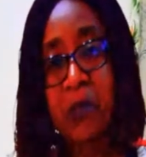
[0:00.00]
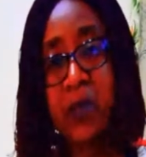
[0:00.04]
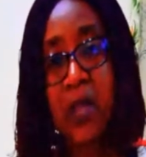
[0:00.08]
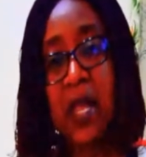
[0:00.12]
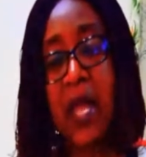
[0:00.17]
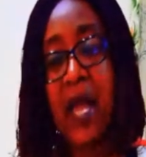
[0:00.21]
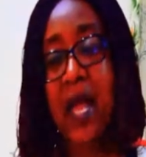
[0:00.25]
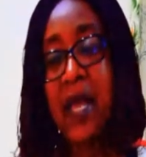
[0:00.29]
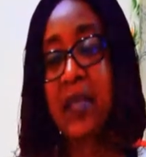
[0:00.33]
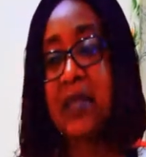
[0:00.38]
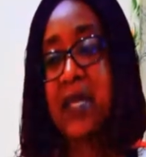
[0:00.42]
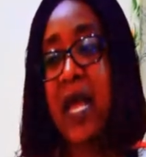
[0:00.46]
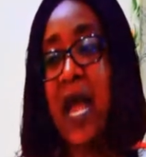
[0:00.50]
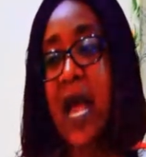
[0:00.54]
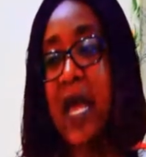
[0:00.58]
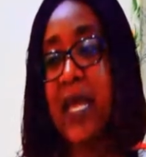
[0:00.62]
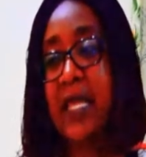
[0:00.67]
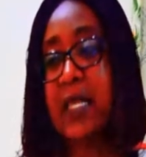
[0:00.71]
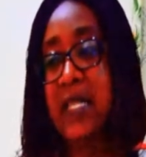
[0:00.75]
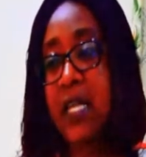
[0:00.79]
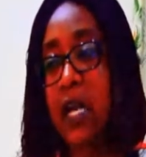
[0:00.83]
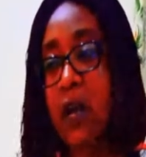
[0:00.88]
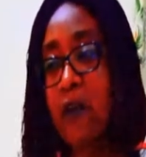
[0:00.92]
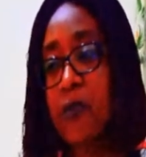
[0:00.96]
and the
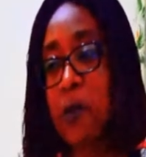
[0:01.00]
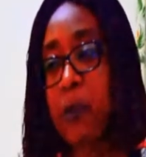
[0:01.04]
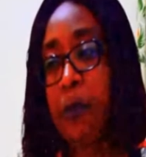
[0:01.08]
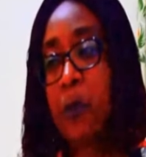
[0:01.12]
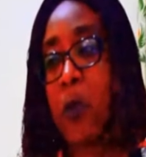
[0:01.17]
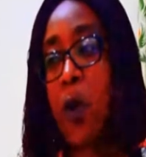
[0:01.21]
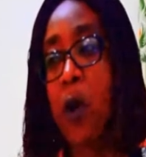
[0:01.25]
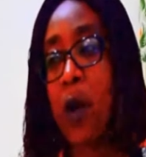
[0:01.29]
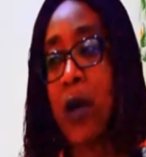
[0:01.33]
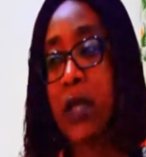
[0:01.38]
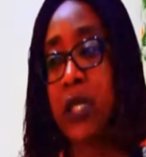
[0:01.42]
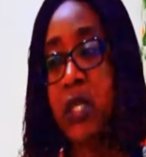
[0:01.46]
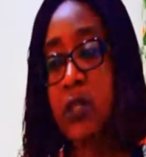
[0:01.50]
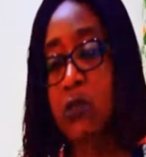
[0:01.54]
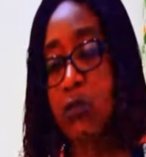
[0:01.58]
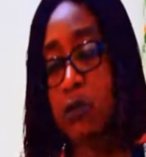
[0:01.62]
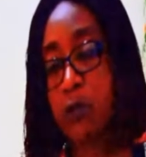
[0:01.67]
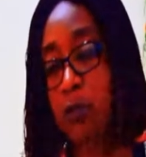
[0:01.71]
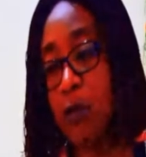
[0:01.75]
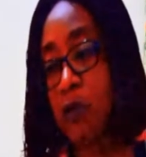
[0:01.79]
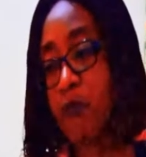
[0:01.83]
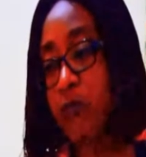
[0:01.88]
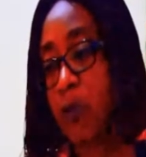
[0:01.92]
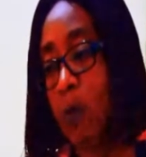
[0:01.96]
idea of the pawn is to
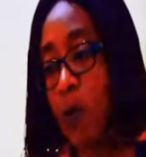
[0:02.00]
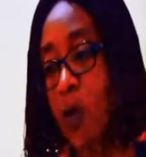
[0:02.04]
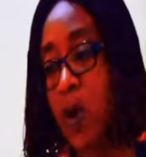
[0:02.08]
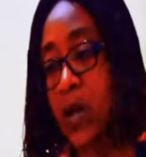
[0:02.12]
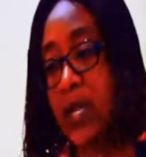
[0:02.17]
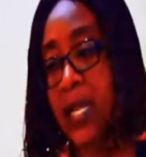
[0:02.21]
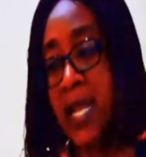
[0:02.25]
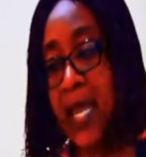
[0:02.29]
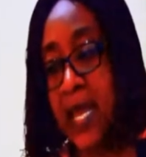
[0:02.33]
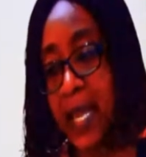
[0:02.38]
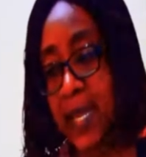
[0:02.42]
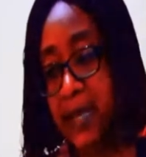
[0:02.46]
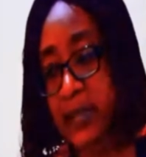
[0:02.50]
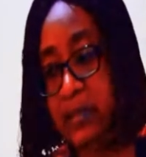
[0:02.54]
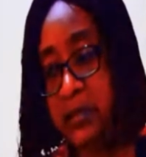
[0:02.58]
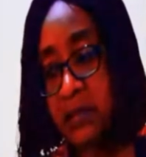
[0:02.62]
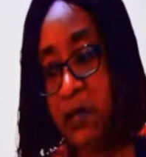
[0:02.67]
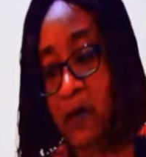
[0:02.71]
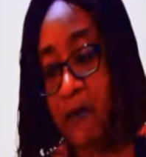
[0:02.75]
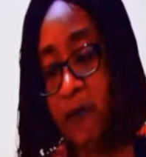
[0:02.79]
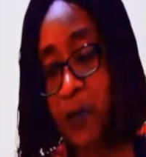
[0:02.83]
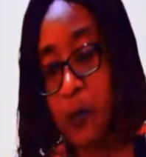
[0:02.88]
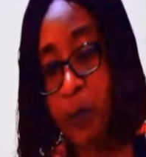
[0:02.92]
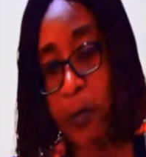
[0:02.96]
go from one end
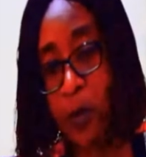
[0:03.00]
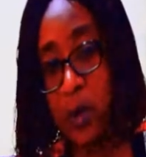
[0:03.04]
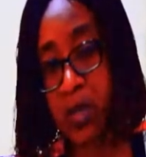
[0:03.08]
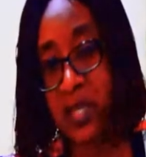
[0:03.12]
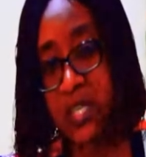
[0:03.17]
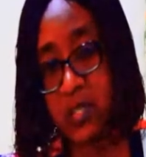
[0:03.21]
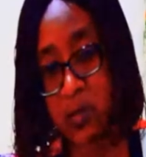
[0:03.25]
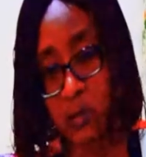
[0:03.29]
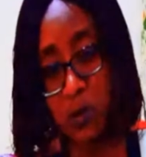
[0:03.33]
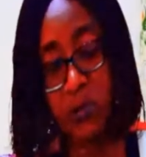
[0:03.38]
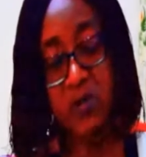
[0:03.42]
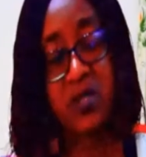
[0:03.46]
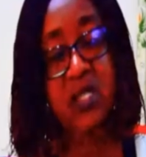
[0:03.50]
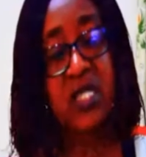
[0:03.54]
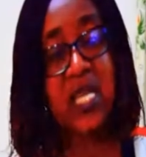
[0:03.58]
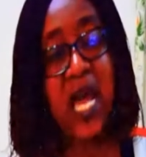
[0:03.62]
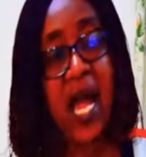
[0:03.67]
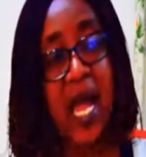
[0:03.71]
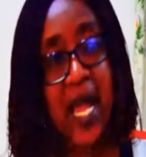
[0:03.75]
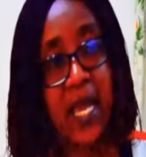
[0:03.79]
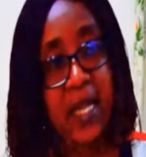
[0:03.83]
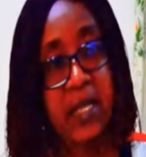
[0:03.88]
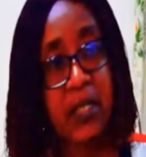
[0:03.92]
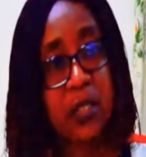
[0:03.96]
of the board, its own
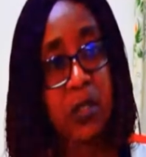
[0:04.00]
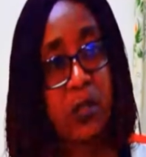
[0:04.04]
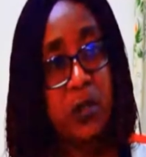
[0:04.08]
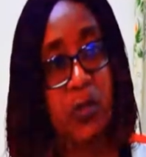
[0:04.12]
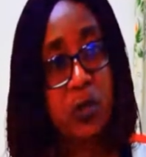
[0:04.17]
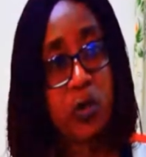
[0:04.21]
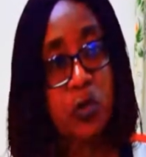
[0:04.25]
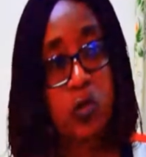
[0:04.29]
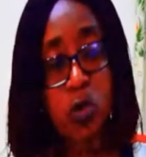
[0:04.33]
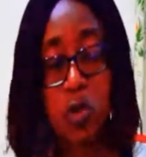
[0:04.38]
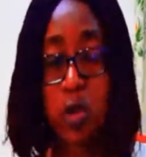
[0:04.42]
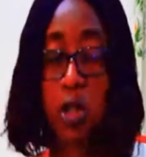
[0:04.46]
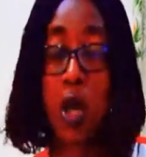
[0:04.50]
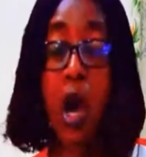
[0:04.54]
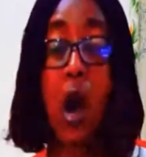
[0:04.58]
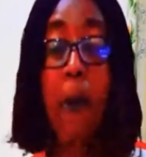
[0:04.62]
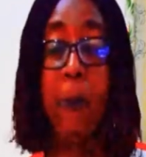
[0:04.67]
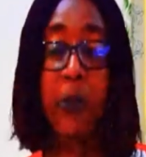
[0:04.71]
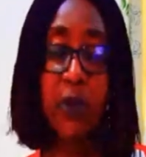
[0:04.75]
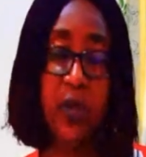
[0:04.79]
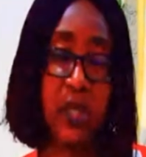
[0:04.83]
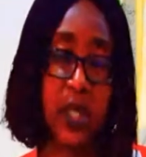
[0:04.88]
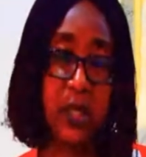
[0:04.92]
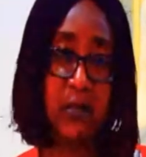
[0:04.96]
side, to the
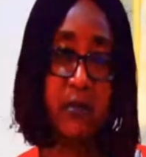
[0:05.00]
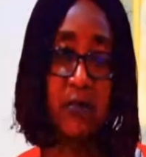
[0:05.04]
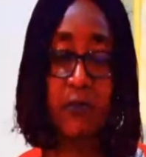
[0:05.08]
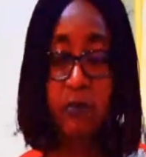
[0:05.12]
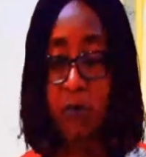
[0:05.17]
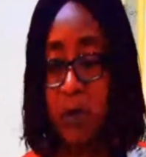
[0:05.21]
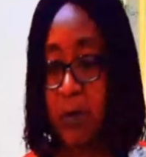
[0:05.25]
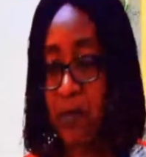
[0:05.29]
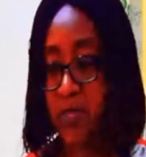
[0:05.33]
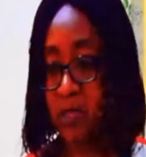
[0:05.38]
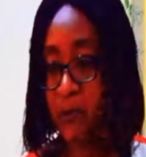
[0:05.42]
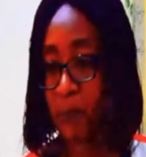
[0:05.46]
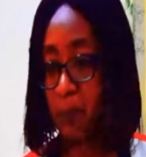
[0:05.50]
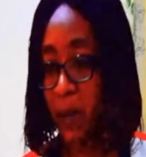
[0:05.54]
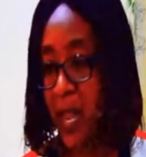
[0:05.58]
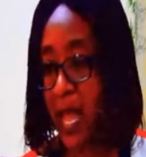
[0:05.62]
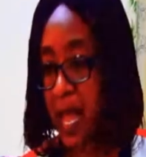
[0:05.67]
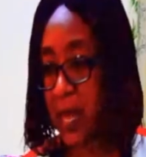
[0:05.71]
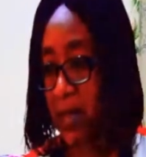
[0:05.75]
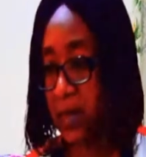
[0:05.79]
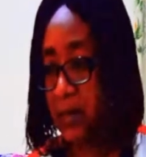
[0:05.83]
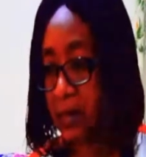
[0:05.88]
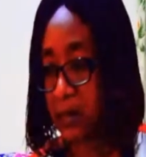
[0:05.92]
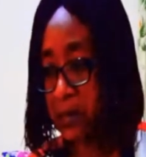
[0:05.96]
opponent. Maybe the
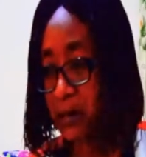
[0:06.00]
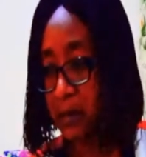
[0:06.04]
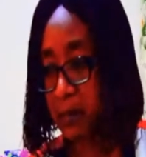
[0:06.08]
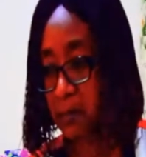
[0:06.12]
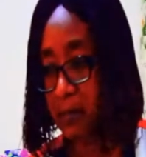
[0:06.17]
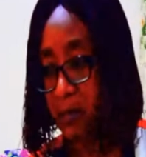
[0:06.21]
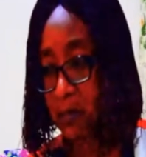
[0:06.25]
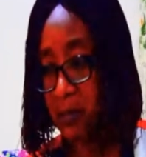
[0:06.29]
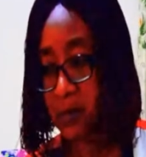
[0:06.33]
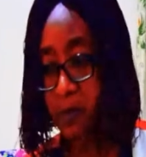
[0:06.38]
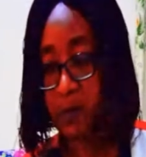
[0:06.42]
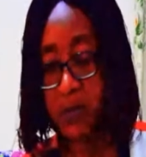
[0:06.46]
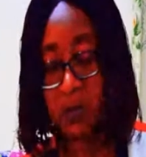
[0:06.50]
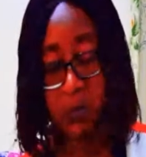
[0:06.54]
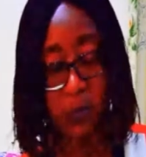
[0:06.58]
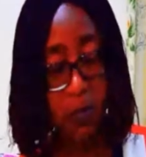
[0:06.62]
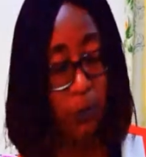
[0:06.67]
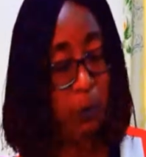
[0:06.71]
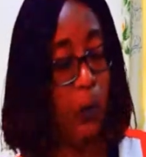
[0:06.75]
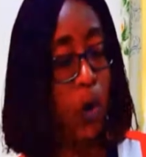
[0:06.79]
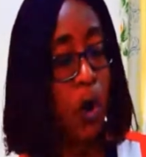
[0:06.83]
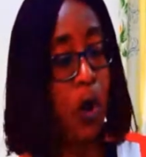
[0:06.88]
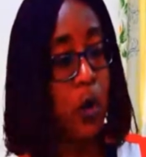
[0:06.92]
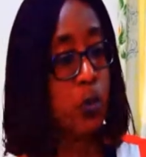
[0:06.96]
black
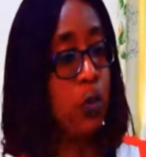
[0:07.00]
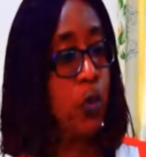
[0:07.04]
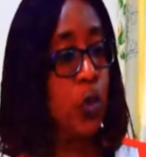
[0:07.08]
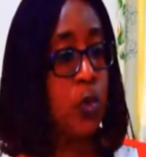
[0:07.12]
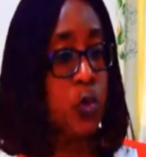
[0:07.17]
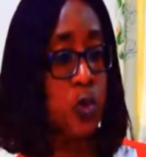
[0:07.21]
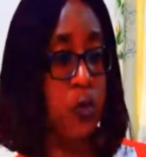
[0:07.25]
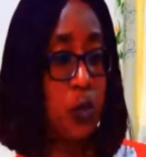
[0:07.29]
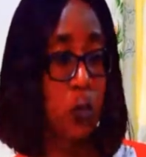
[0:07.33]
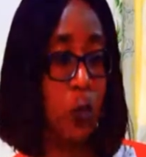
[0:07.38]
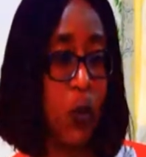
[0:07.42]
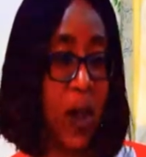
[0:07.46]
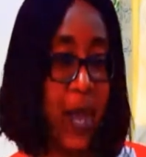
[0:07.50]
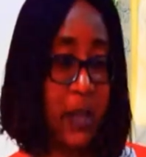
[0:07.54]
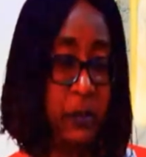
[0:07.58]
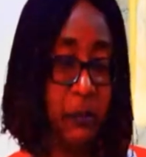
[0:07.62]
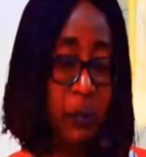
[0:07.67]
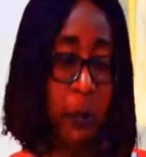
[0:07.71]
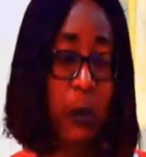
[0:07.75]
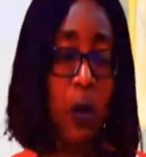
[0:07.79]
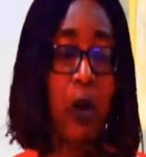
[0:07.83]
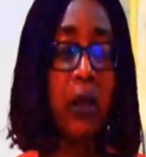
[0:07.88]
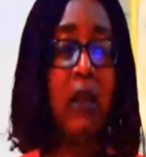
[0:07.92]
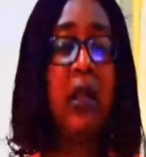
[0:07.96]
pawn go to the white
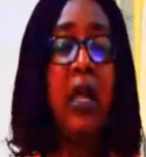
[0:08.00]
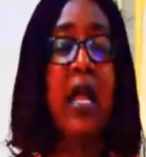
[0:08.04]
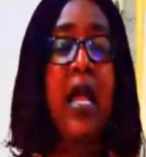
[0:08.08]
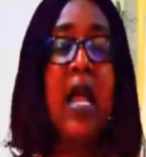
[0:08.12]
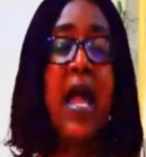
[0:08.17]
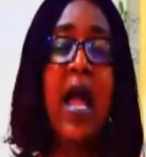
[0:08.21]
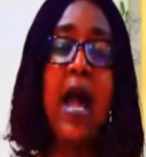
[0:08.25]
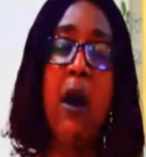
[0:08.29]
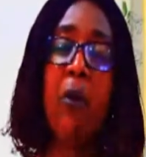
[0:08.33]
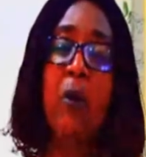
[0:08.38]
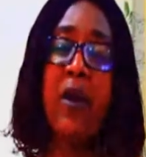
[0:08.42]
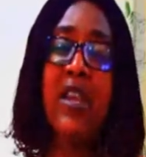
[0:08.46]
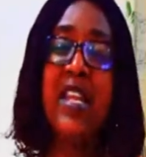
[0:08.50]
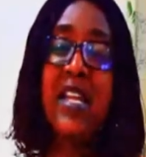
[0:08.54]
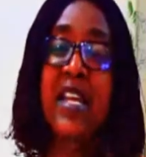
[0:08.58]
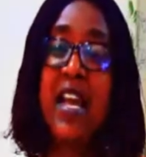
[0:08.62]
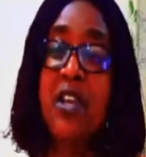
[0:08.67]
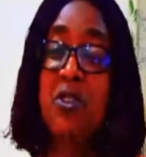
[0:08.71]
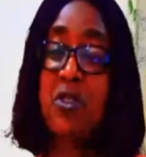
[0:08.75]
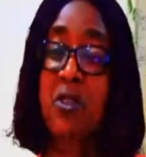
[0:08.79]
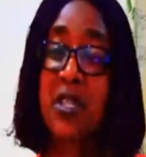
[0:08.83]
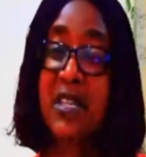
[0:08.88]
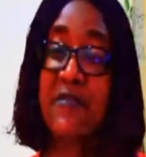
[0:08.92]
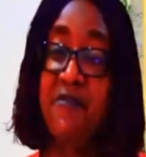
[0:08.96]
pawn. And when it
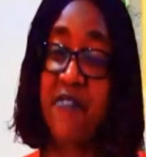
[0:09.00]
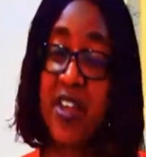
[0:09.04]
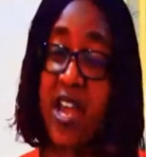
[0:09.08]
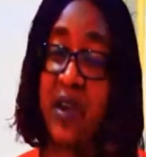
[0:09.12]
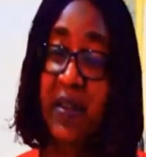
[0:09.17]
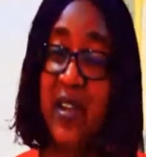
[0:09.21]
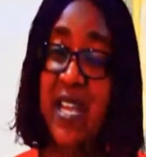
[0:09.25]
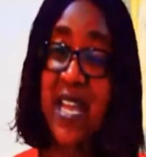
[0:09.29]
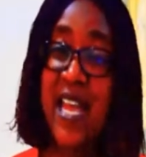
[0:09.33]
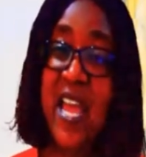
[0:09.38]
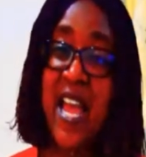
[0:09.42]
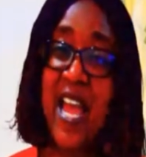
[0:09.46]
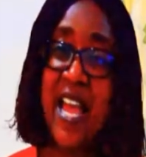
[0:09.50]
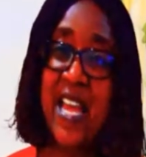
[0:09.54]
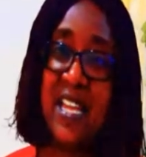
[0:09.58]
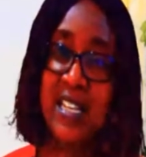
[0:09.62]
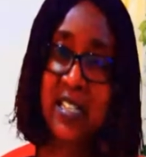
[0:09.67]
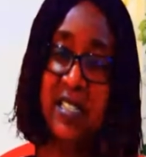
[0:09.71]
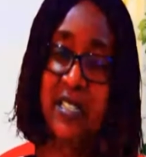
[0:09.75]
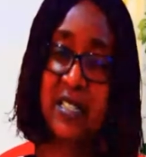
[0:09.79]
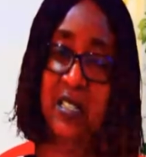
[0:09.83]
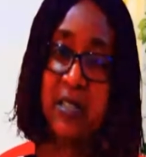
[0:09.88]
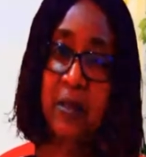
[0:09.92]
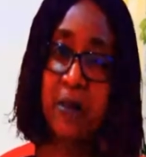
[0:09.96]
gets to the very end,